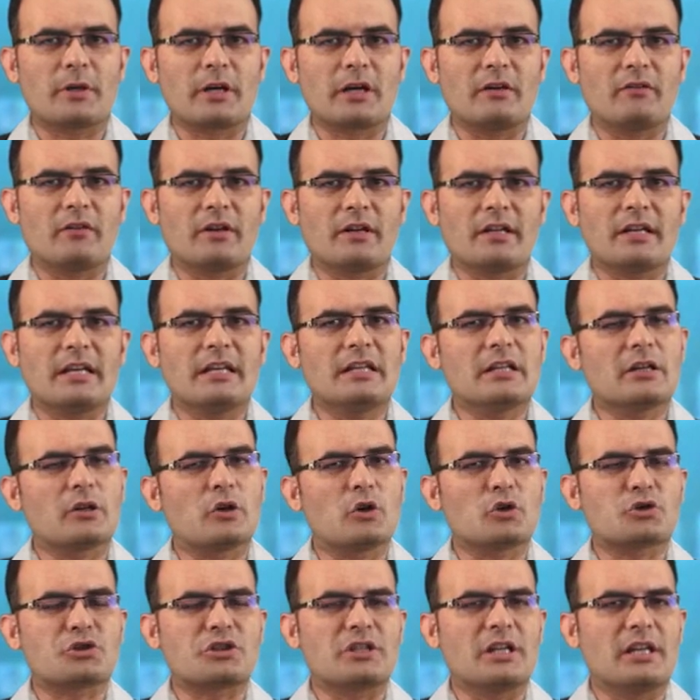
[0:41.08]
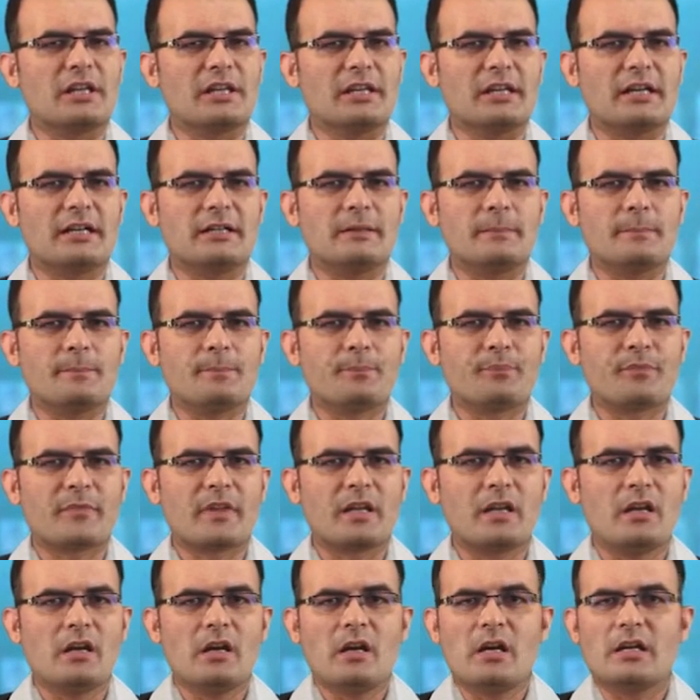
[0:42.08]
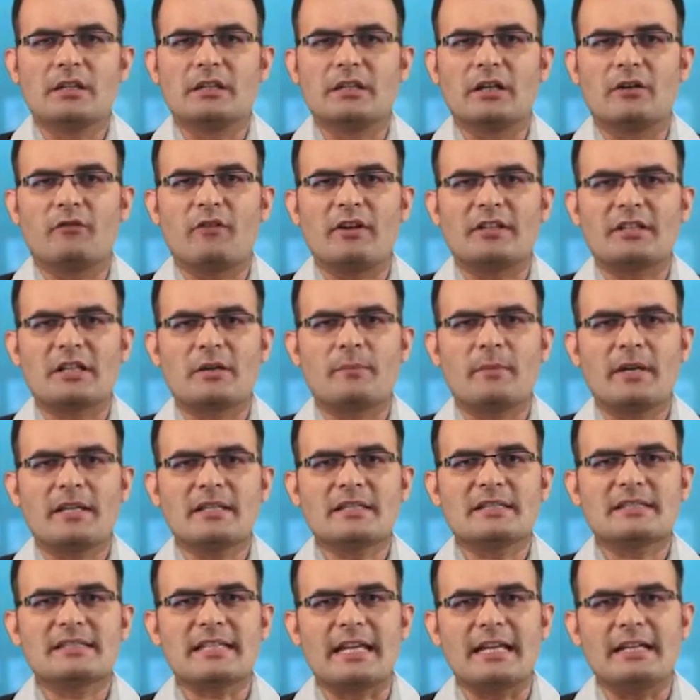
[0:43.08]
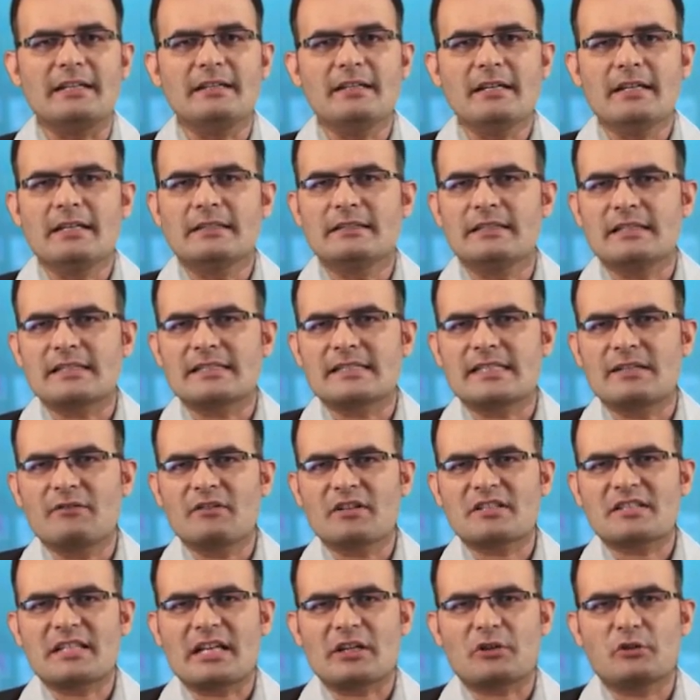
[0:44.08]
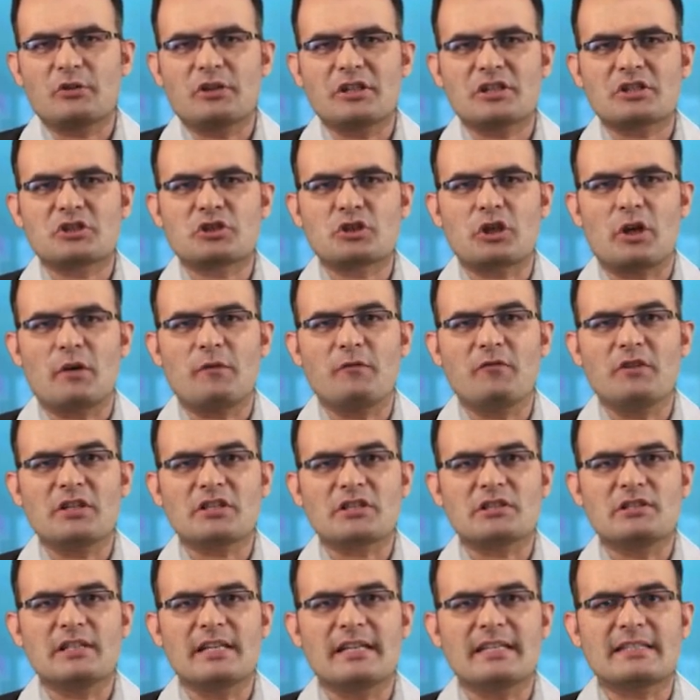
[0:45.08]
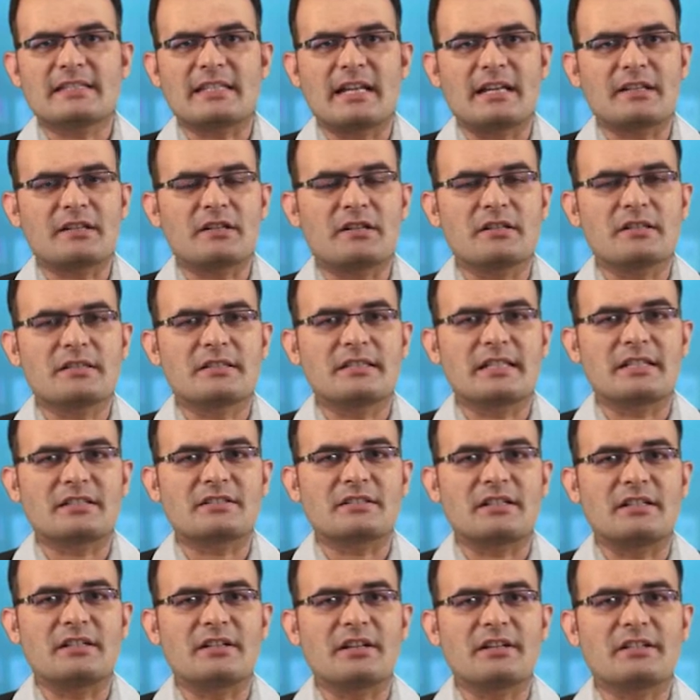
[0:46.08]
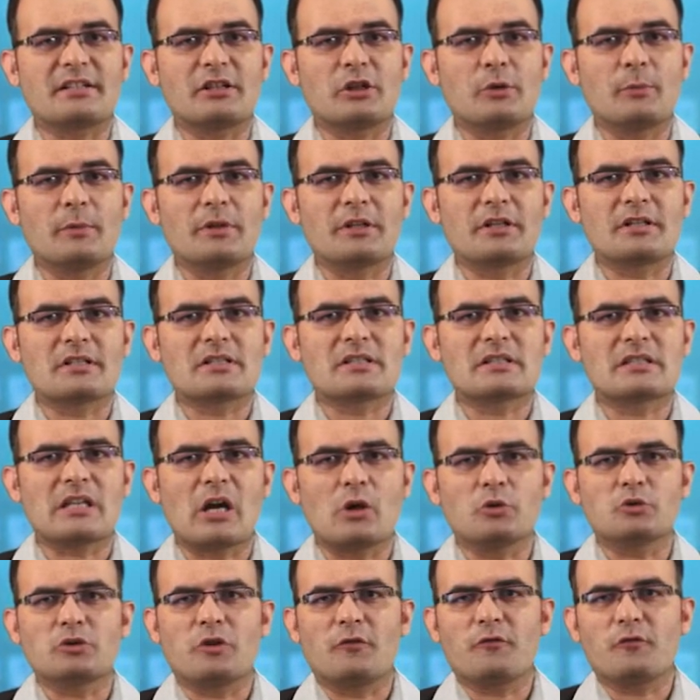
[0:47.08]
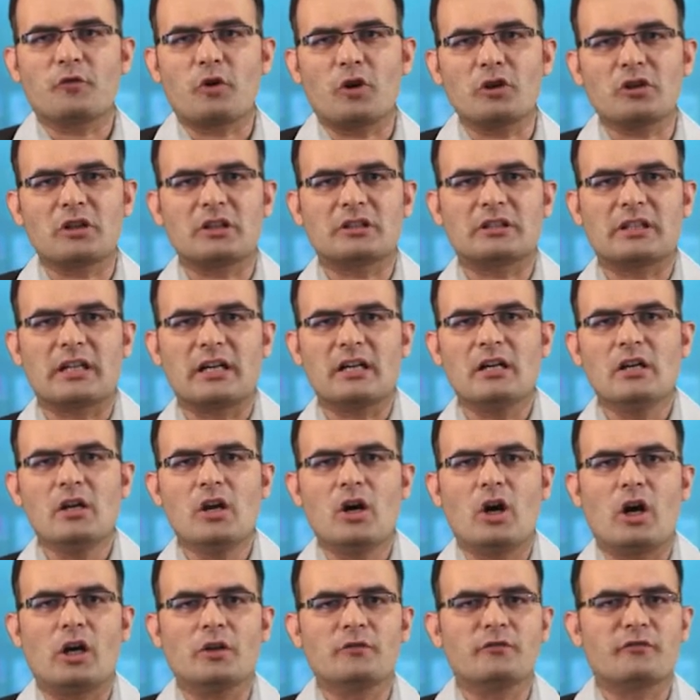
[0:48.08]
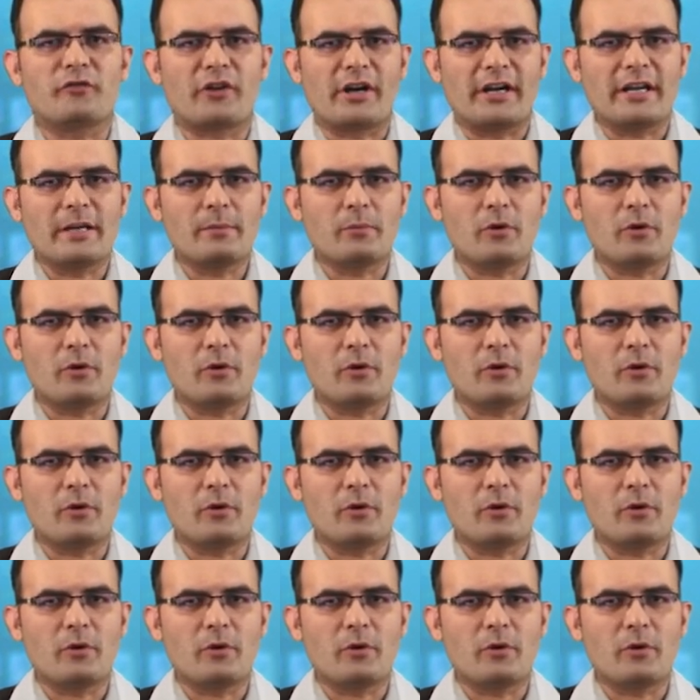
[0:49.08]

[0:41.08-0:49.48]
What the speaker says: per hour in the coastal area. The weatherman said the severe cyclonic storm, which lay centered 600 km south of Kolkata on Friday